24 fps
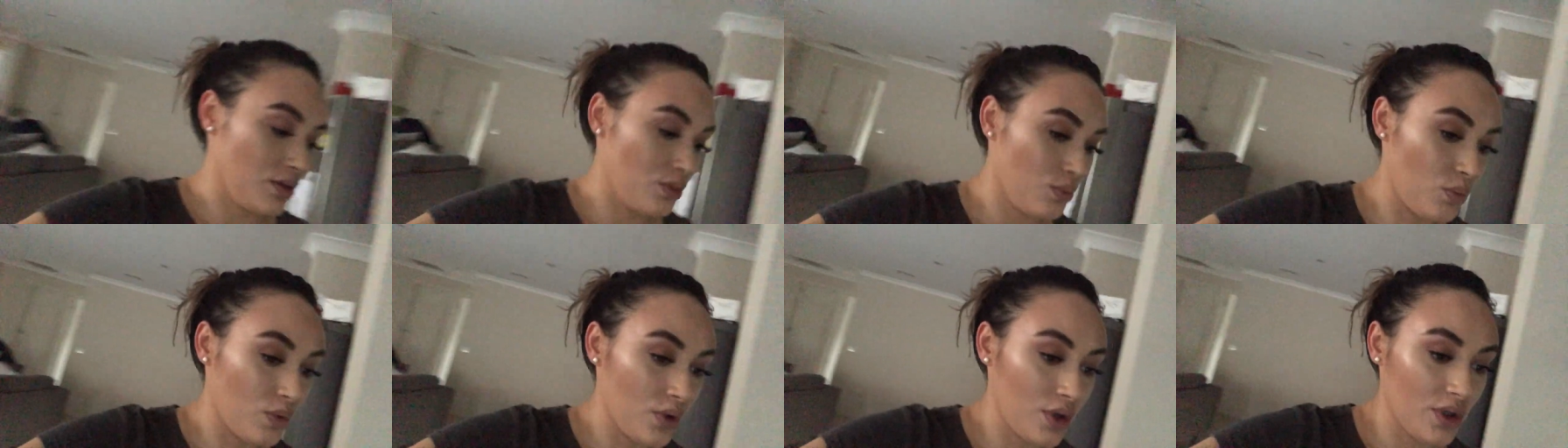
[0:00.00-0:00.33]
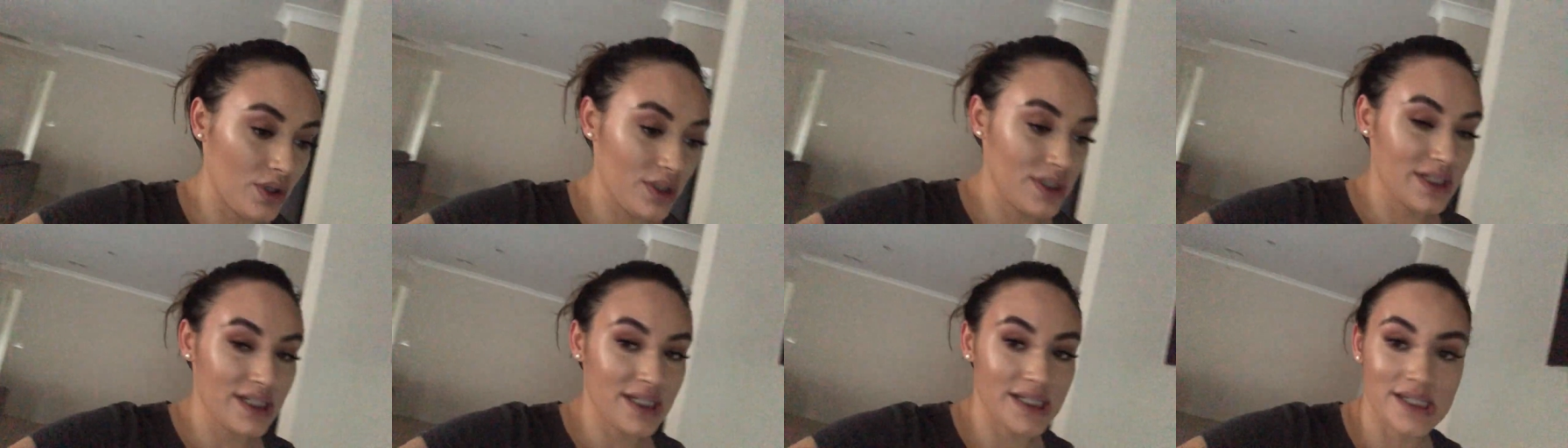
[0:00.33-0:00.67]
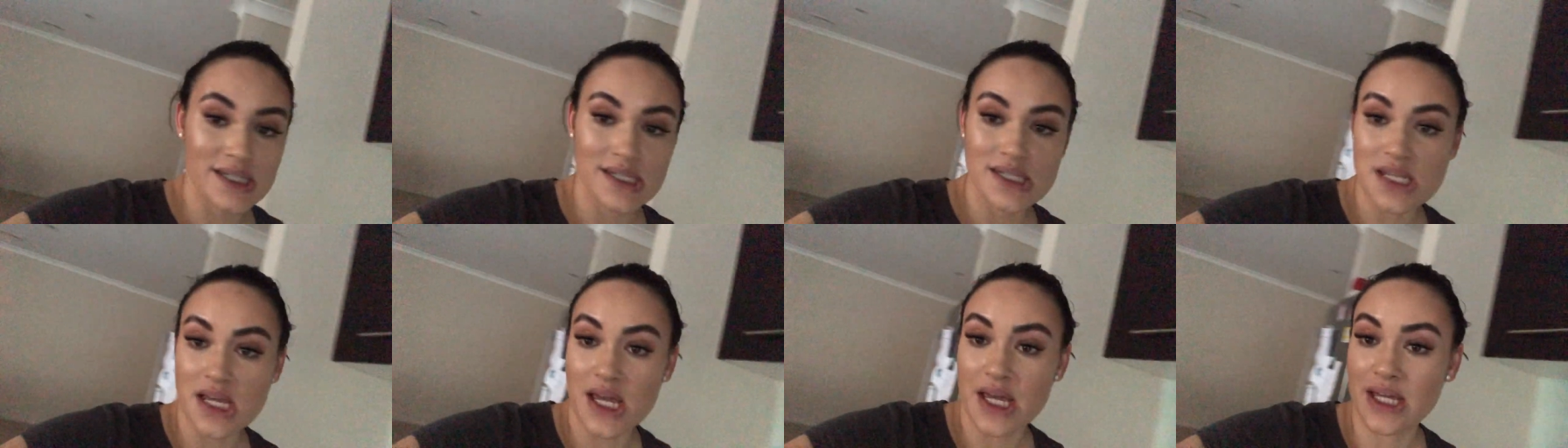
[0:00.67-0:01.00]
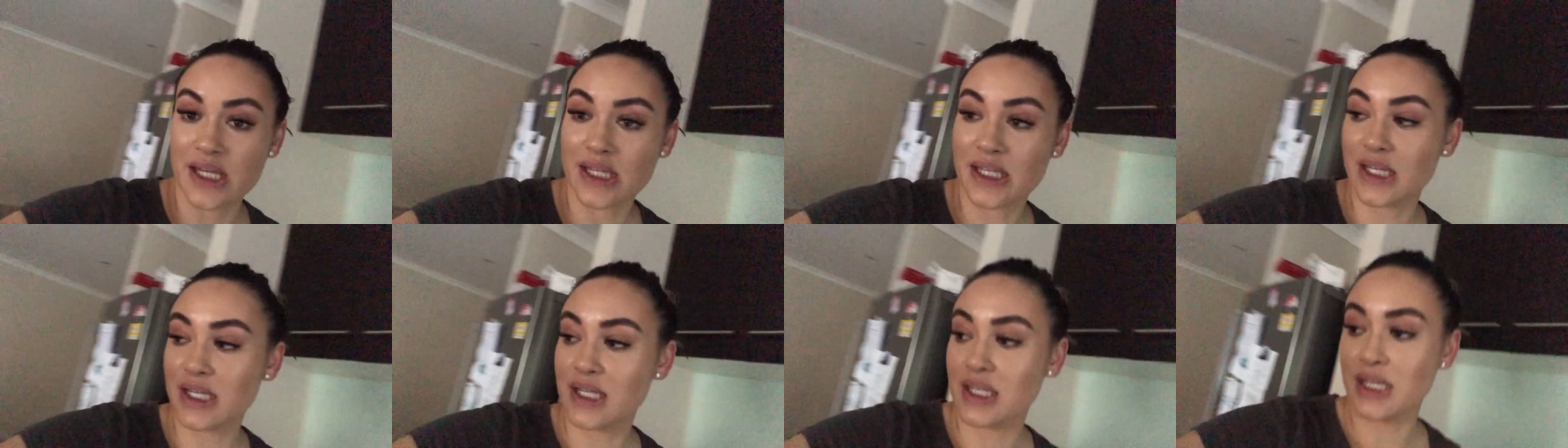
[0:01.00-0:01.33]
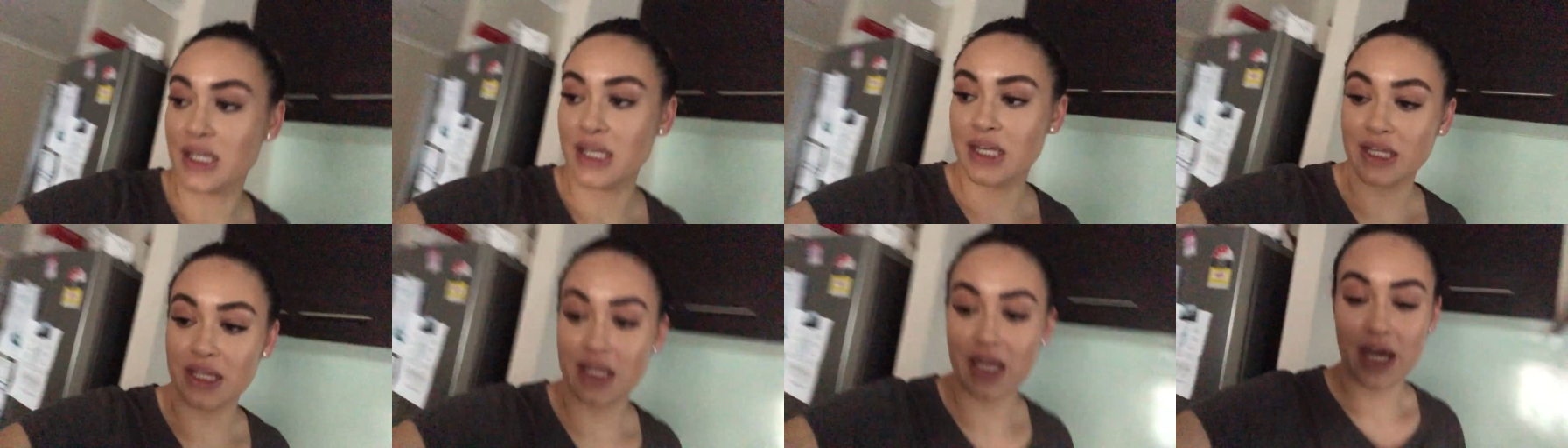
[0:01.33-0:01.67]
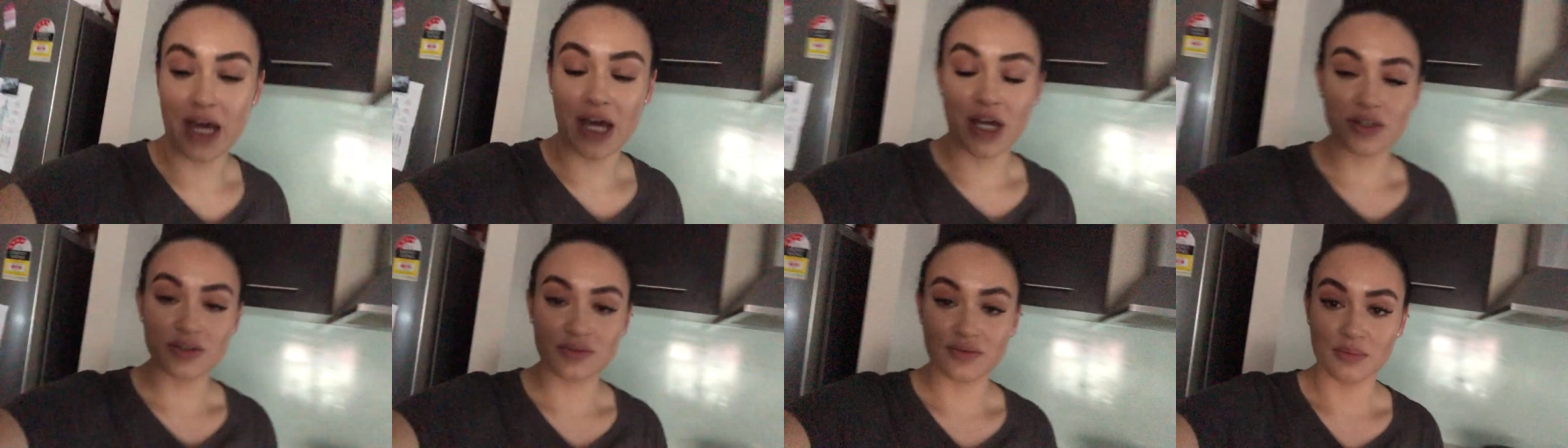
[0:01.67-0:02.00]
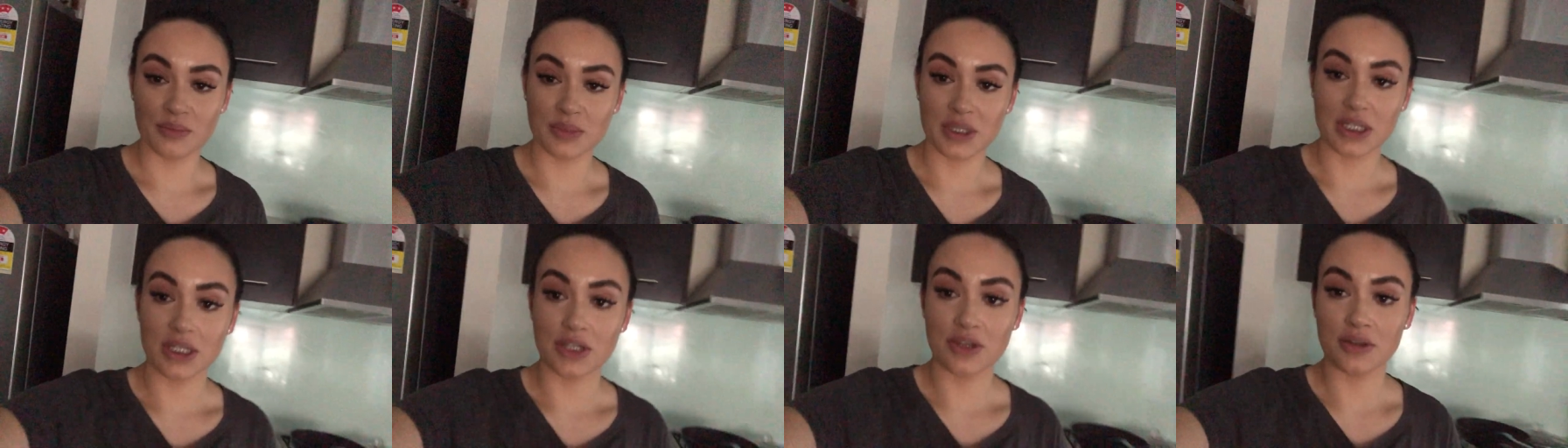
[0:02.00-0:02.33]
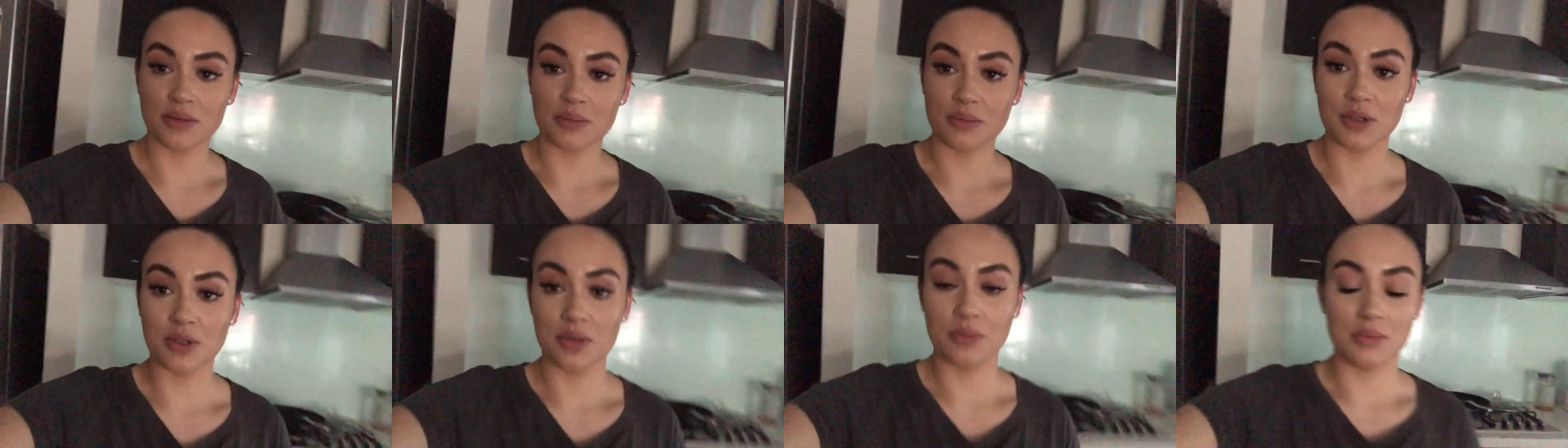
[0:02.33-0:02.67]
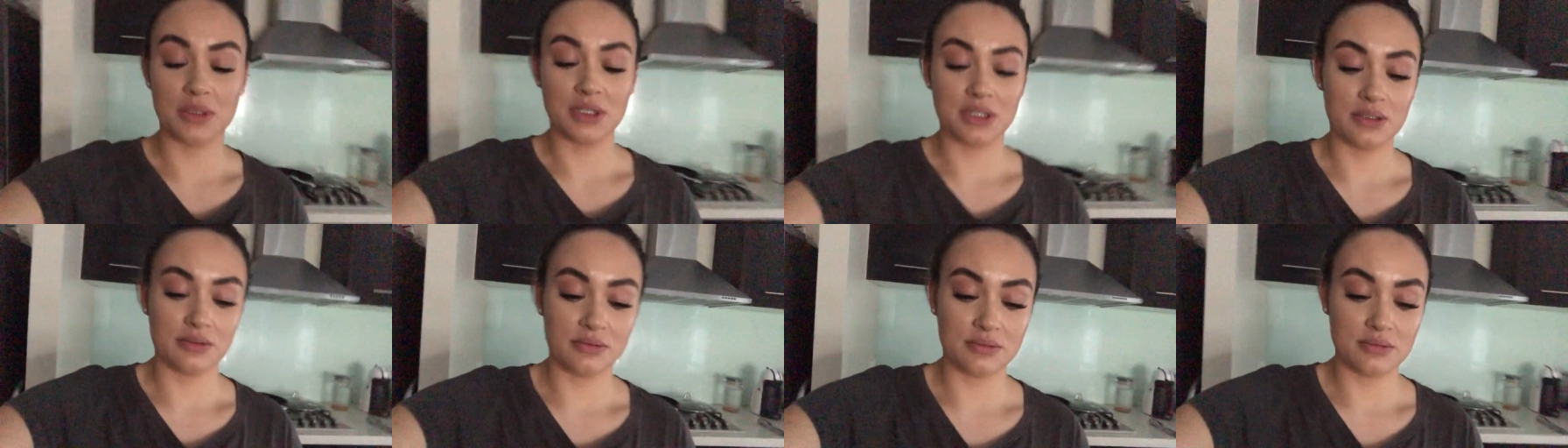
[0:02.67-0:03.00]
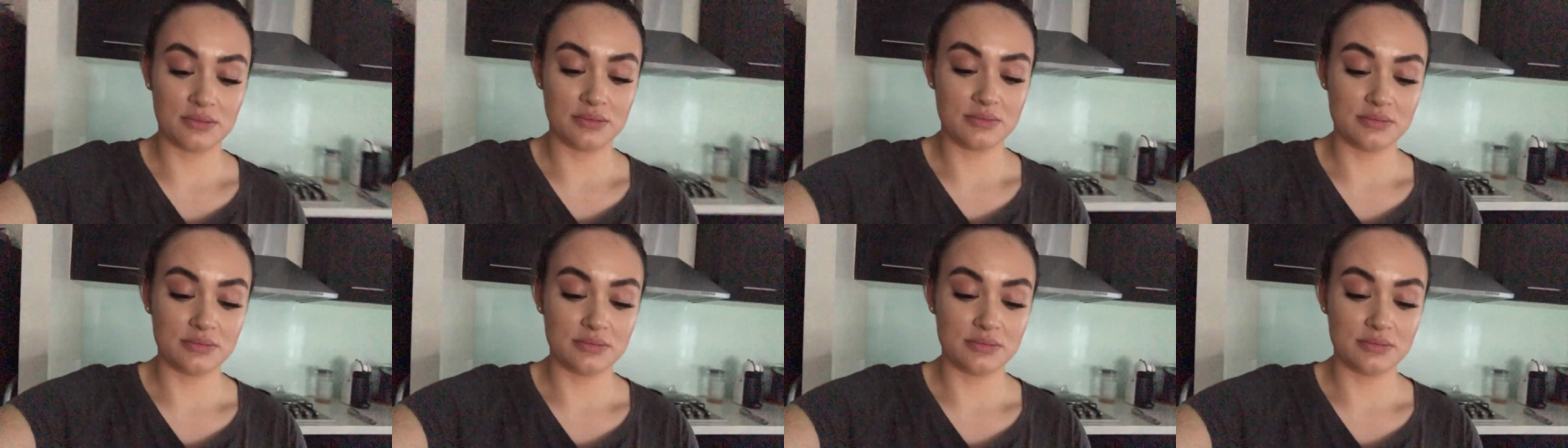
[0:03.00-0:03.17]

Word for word: Work is taking it out of me at the moment.